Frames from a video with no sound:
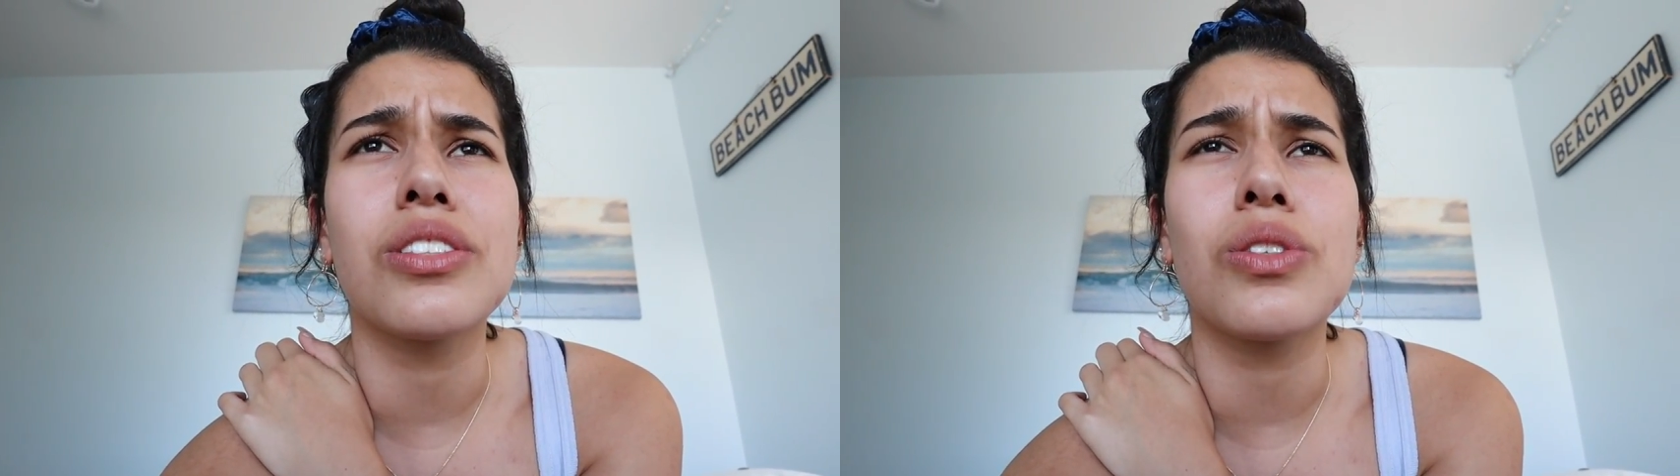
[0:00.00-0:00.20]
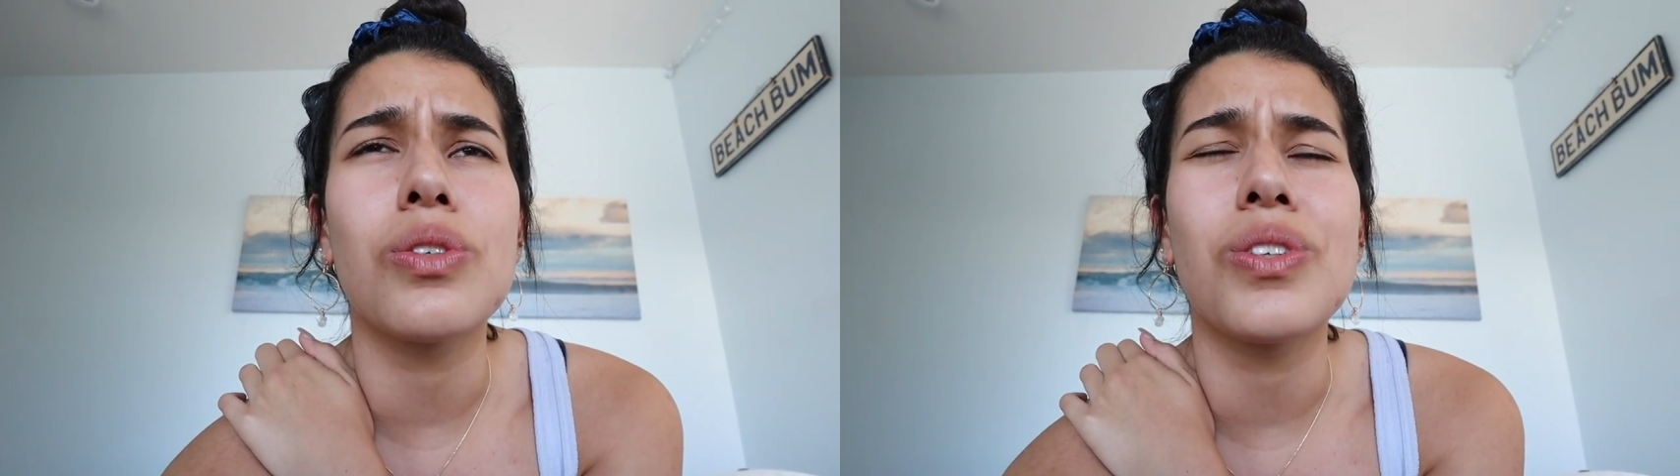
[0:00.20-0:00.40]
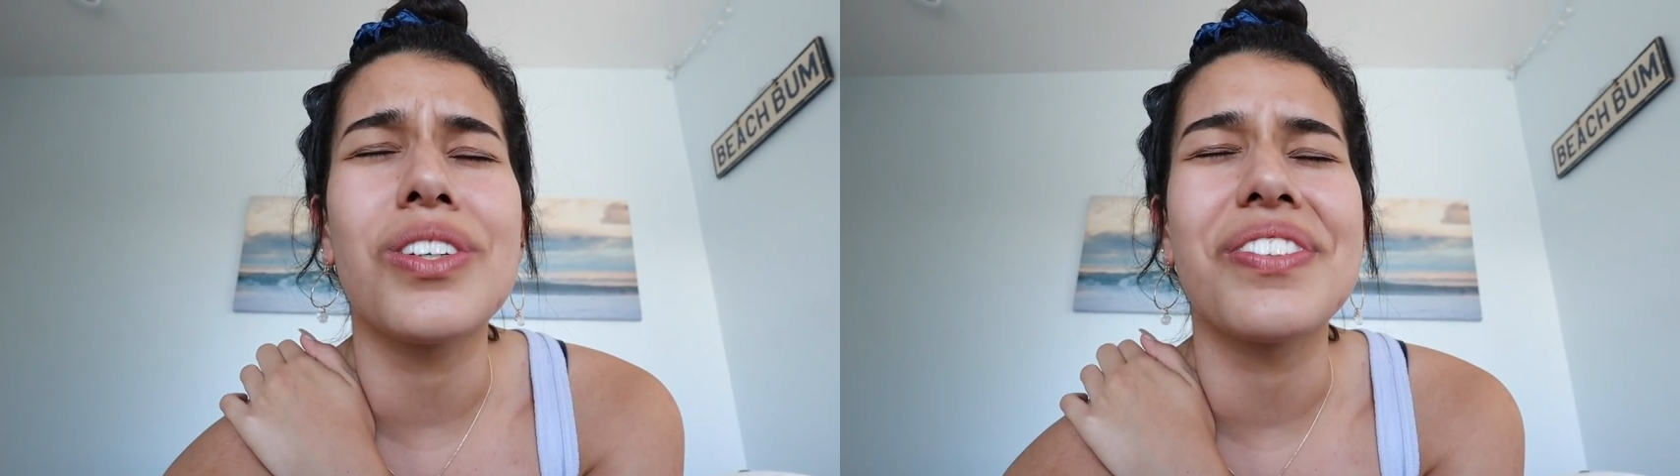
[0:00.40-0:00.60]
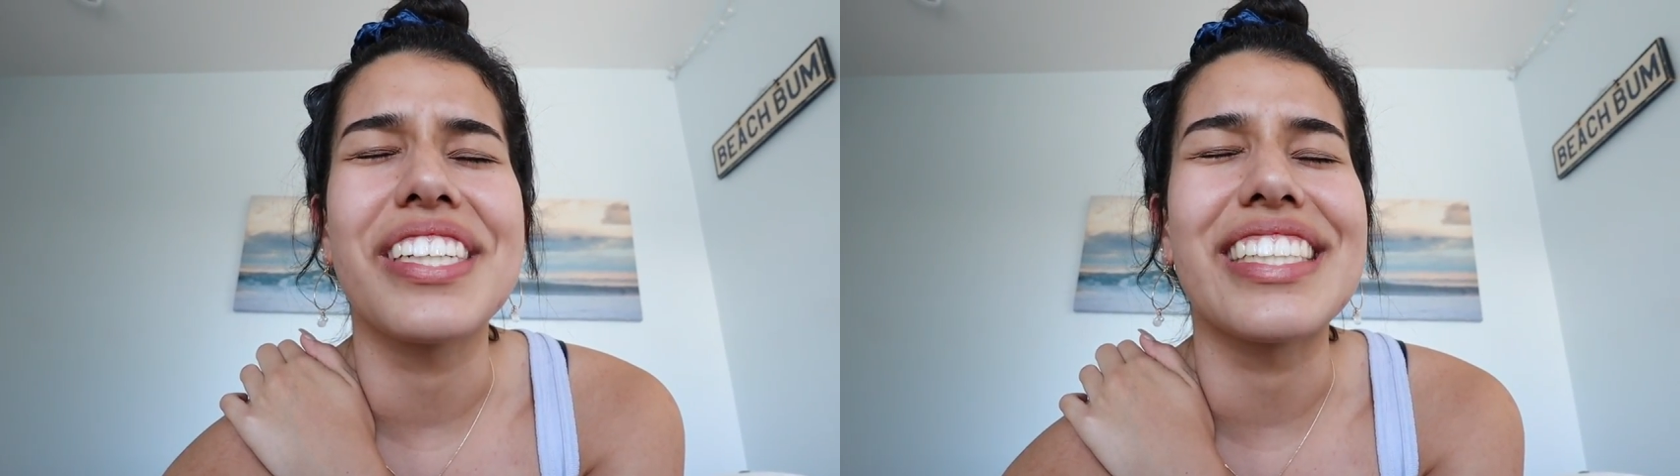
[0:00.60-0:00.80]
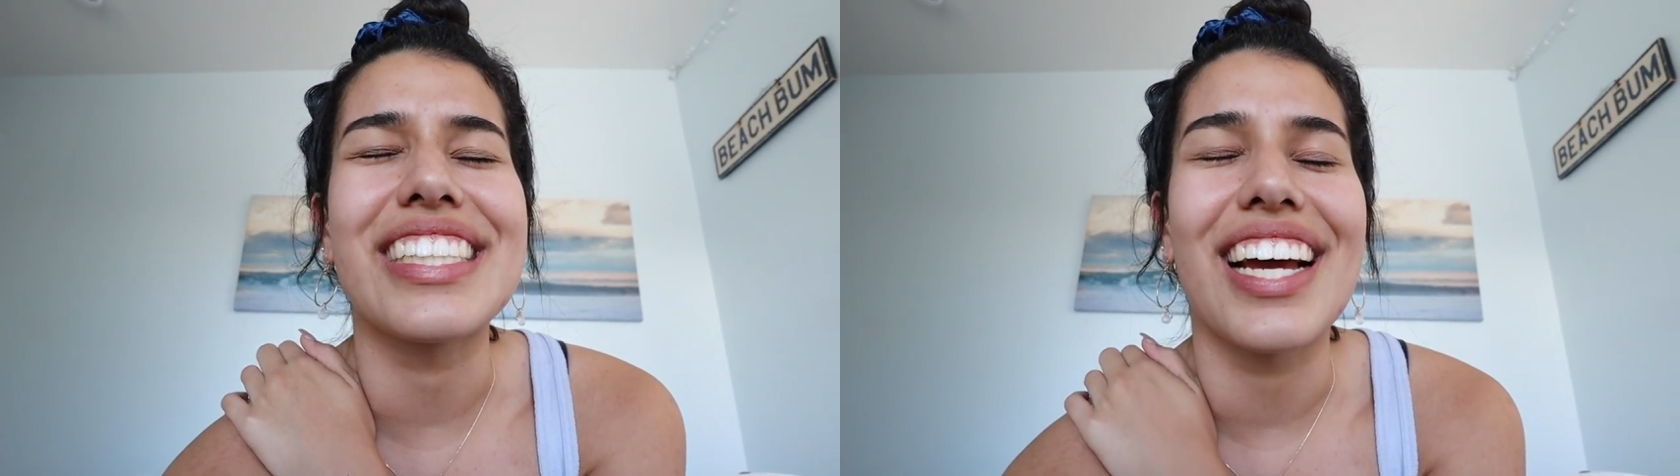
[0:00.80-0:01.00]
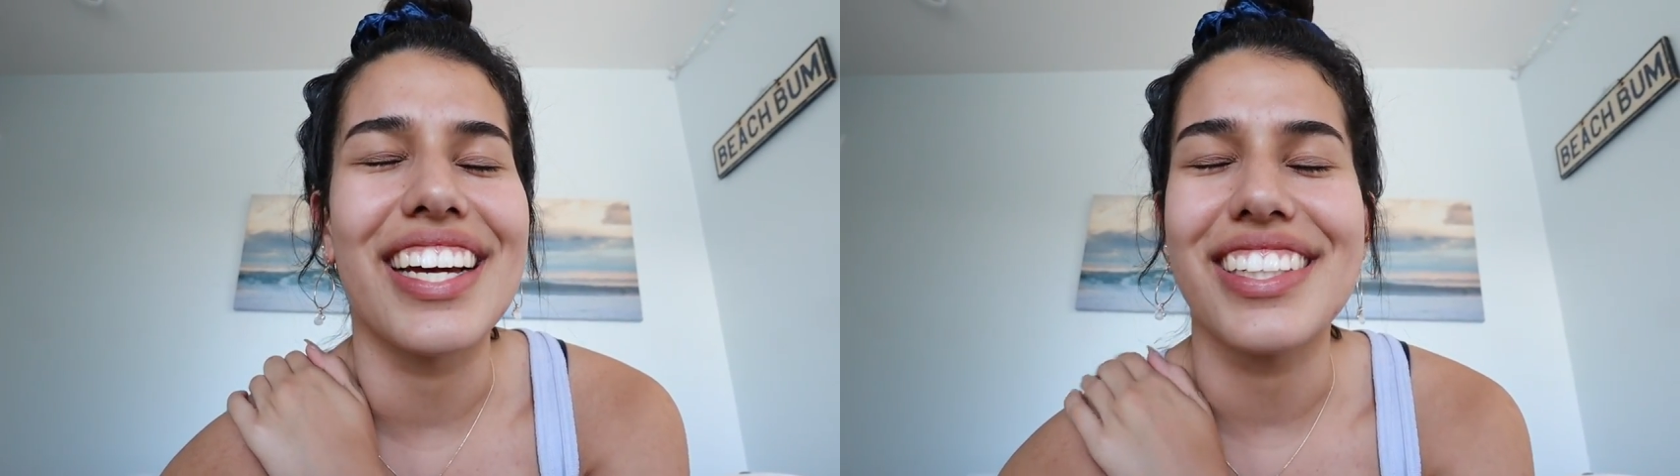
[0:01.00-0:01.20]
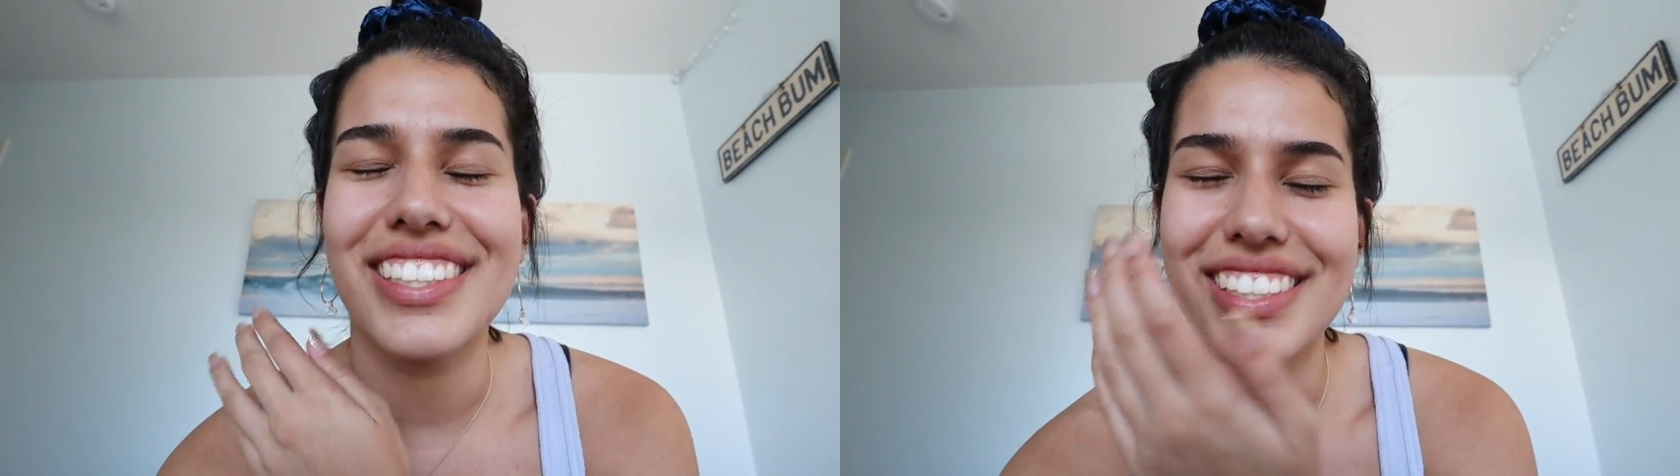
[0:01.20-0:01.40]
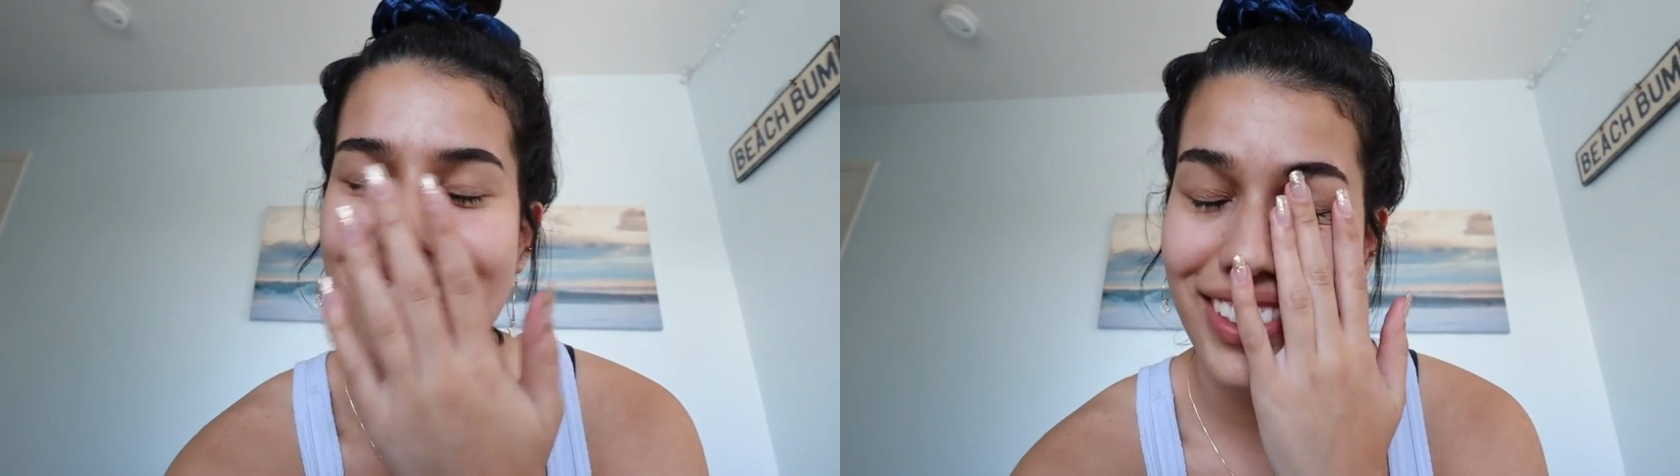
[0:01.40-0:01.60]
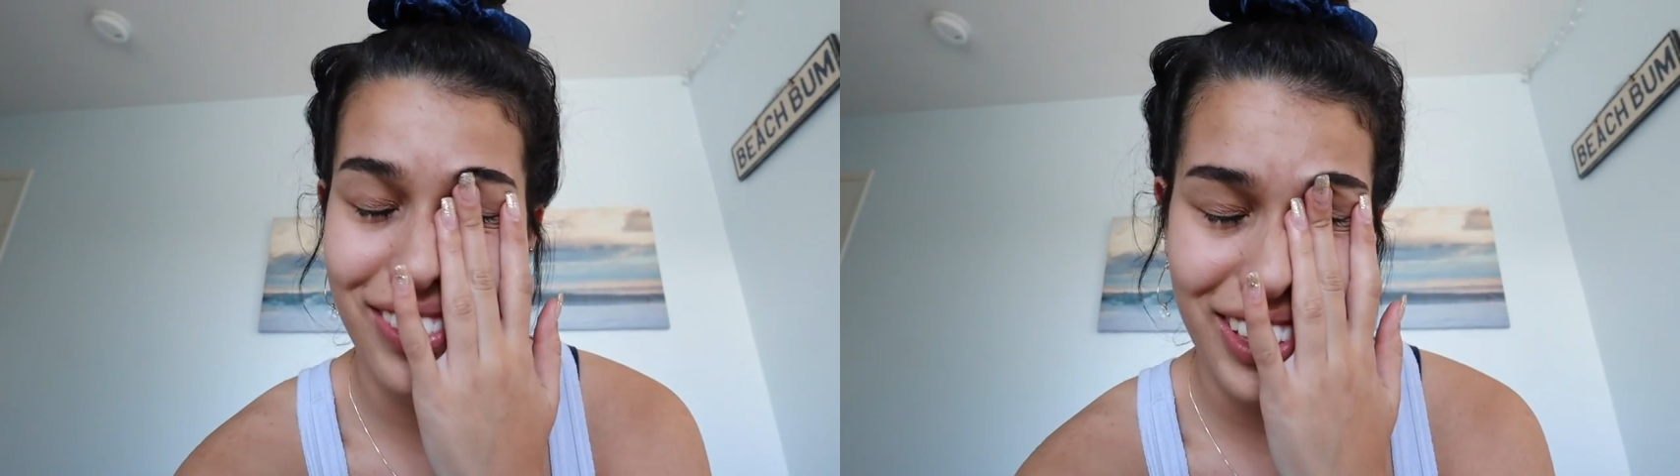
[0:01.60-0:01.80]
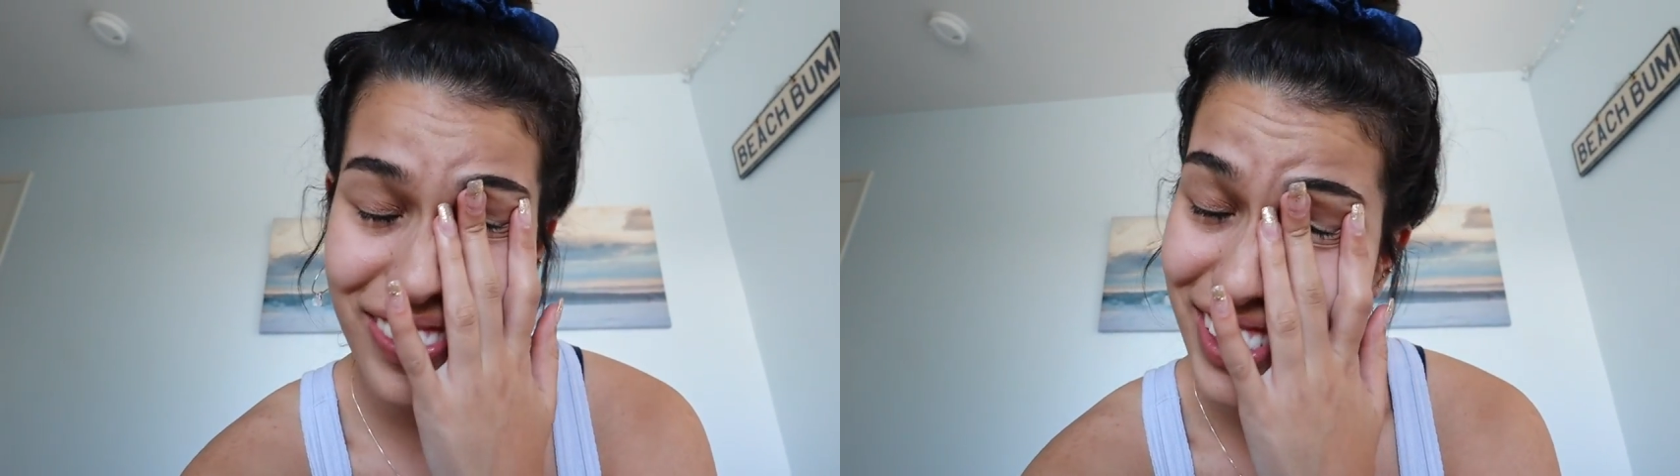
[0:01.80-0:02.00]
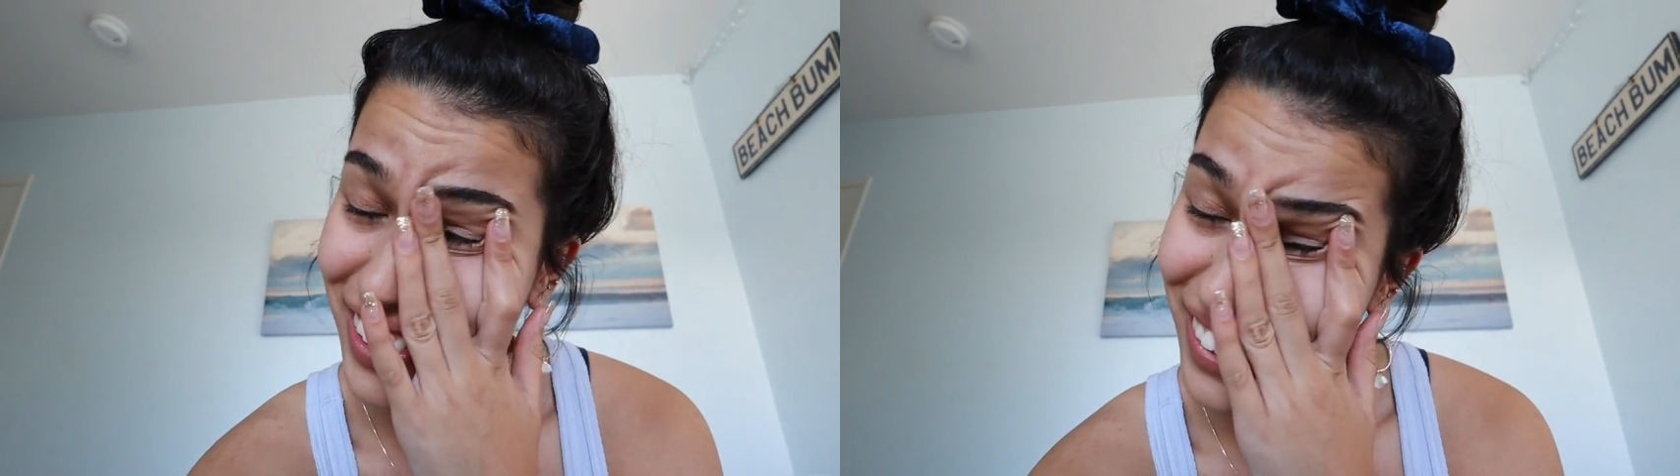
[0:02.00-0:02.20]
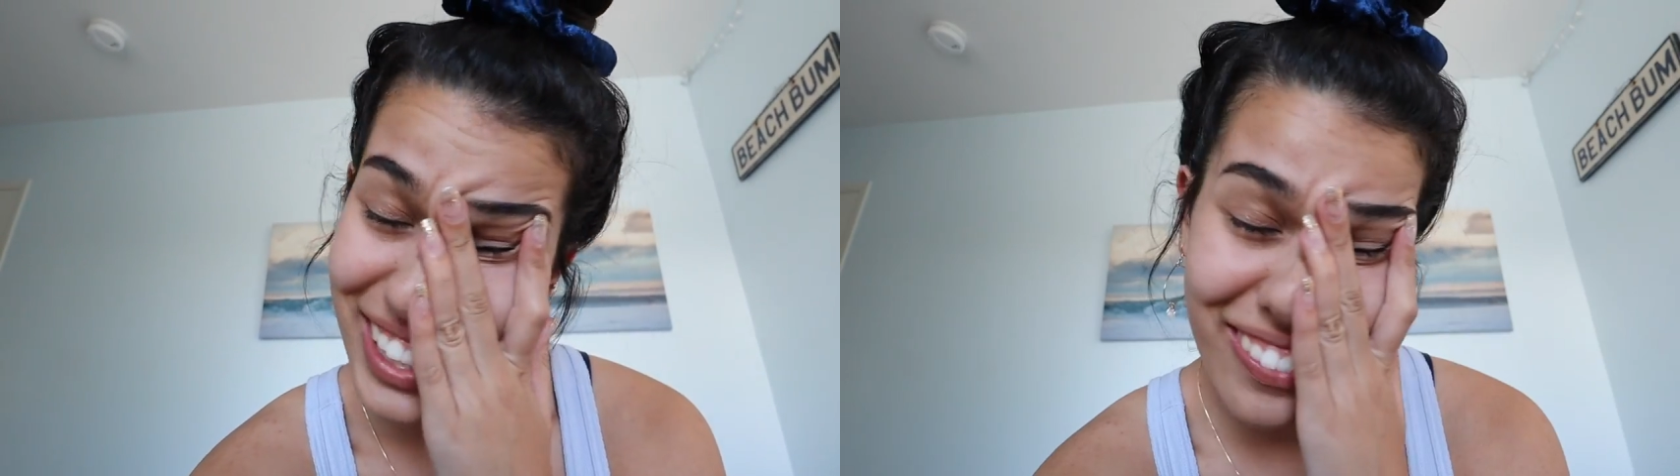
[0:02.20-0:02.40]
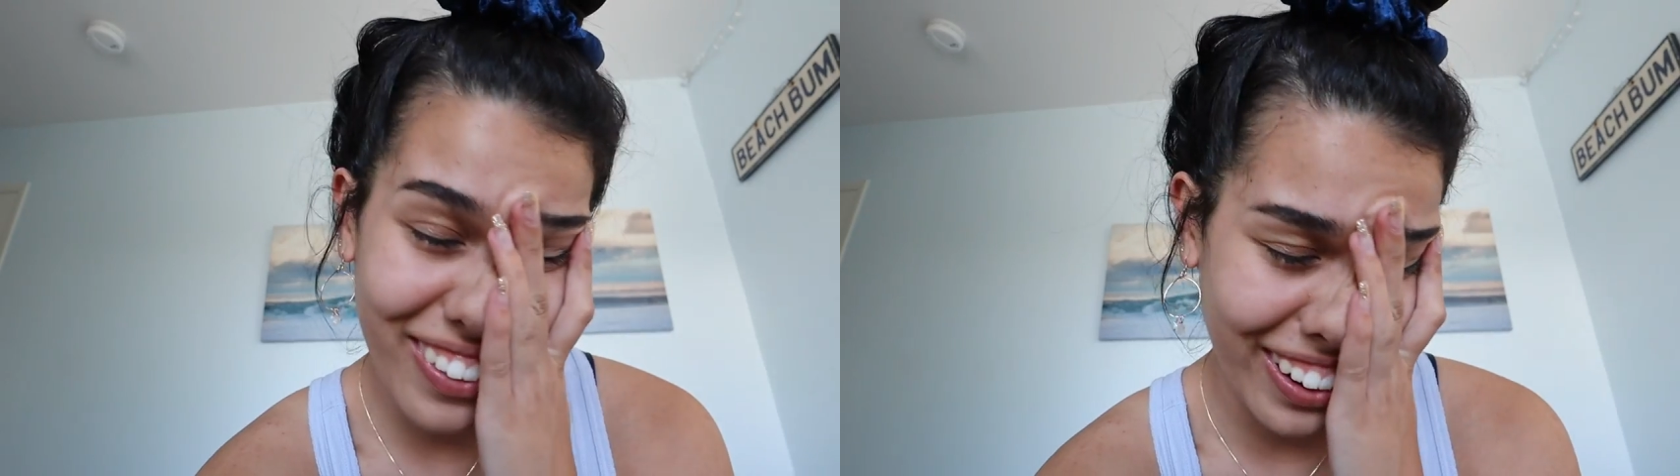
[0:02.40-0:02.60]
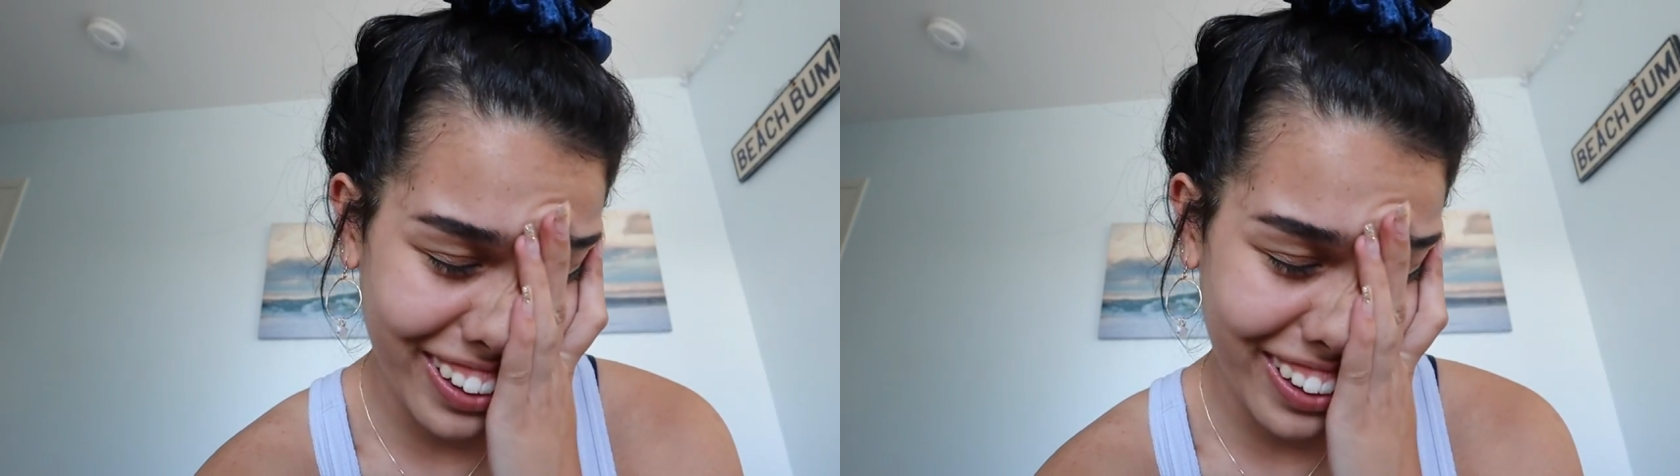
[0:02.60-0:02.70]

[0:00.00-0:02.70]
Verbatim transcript: school which I just don't even know anymore.